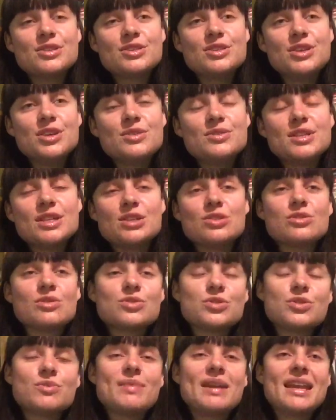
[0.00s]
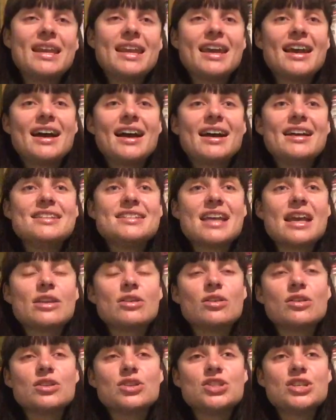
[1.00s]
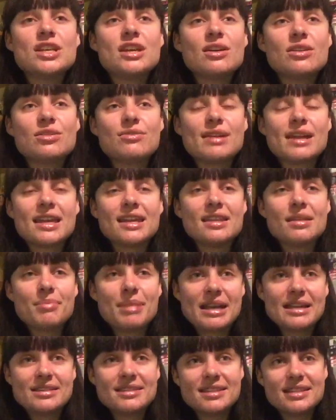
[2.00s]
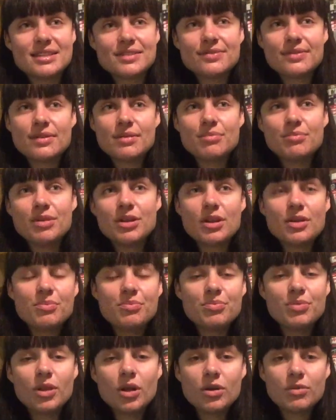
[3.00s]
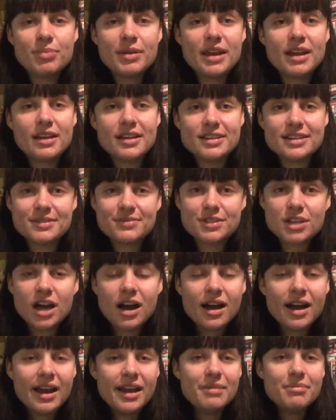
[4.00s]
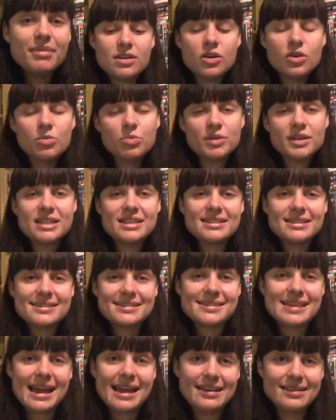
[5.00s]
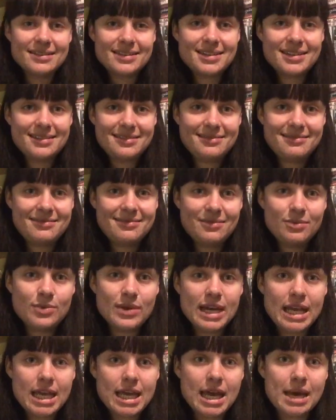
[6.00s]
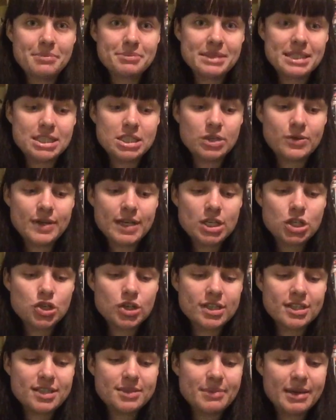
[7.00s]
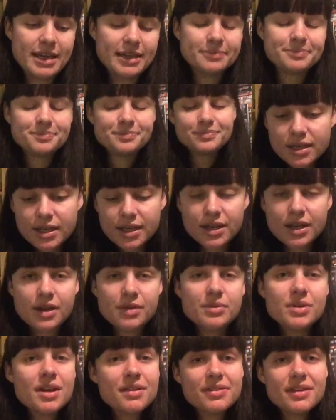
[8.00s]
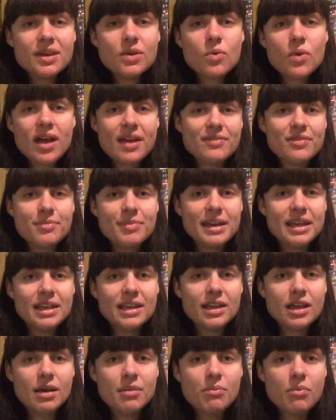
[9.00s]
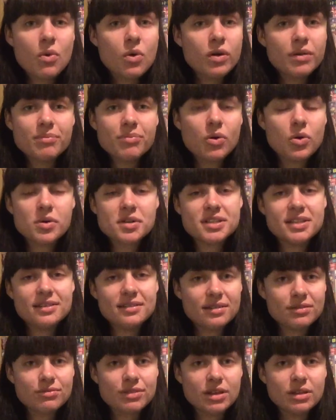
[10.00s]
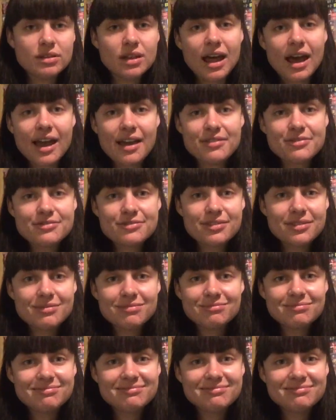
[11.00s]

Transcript: using social media and technology on a regular basis for, long periods of time. Nobody's a saint when it comes to it, trust me. Nothing will ever be more important than real life.